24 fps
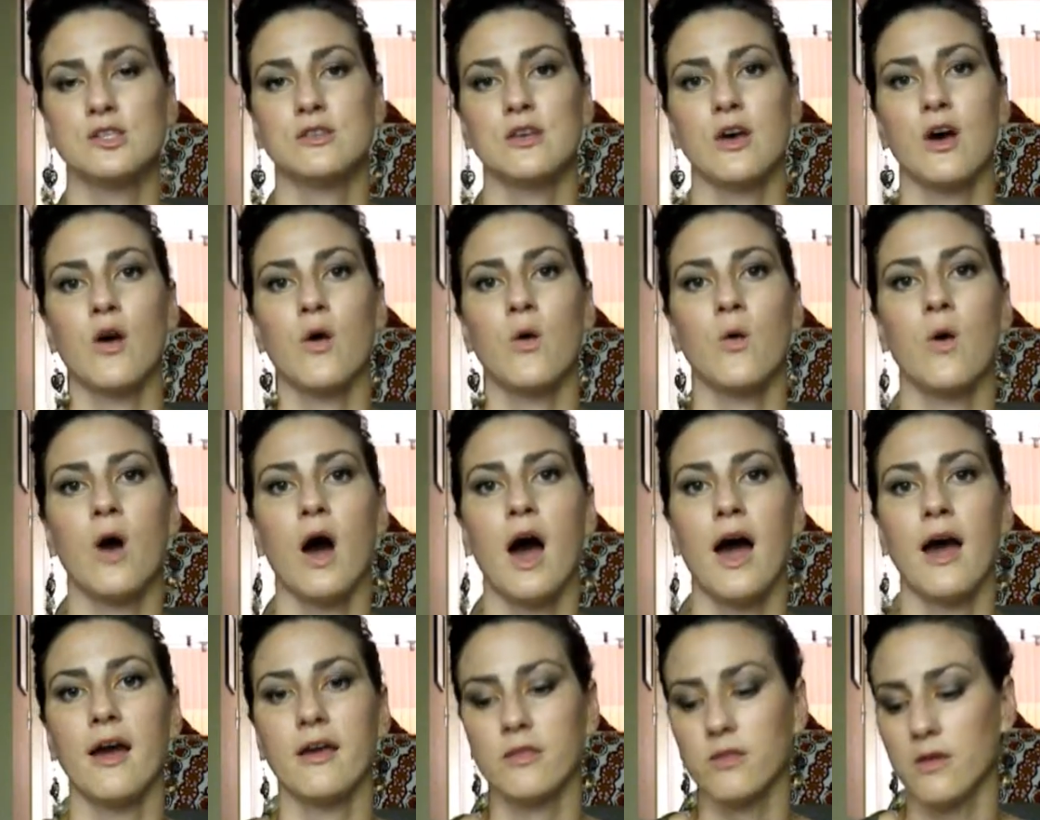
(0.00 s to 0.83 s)
So
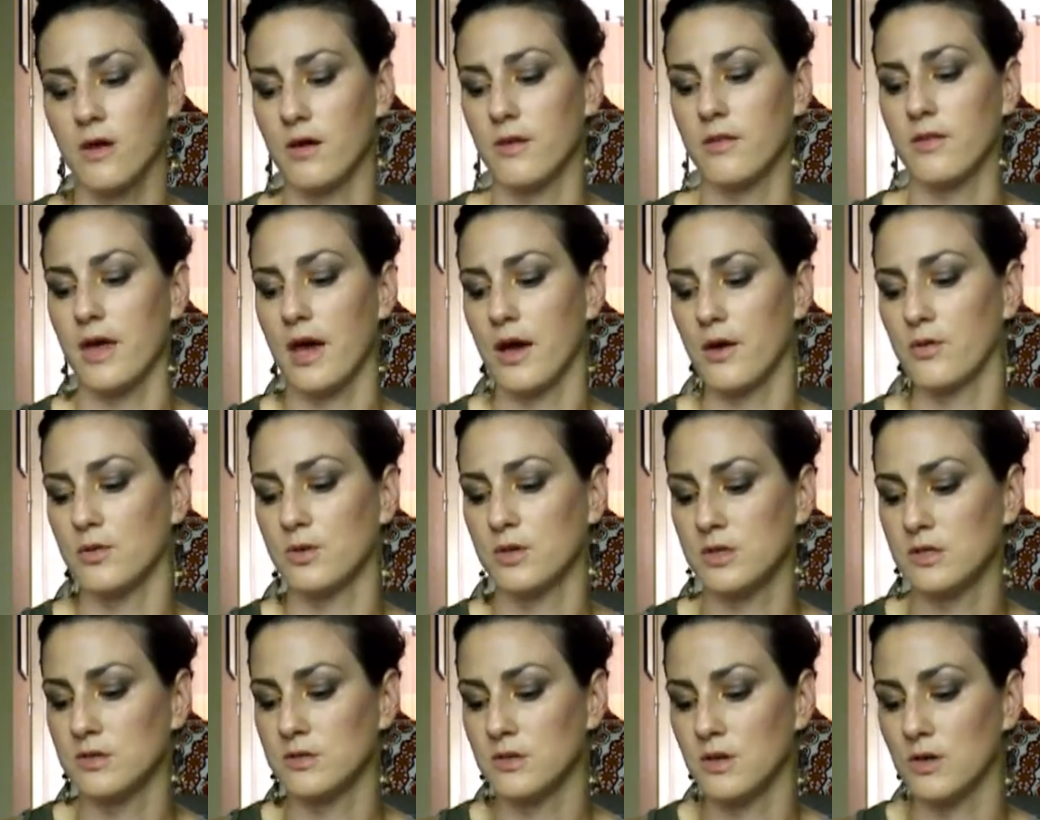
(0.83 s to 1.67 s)
I thought that
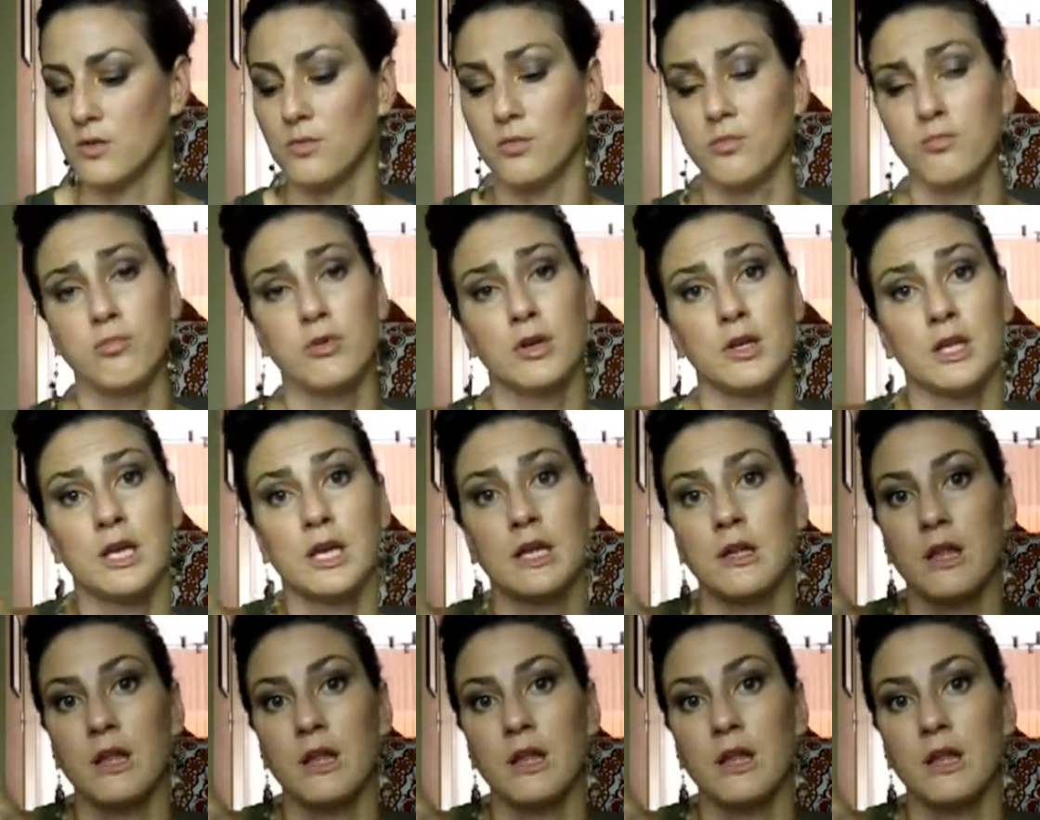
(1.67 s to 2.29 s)
was a really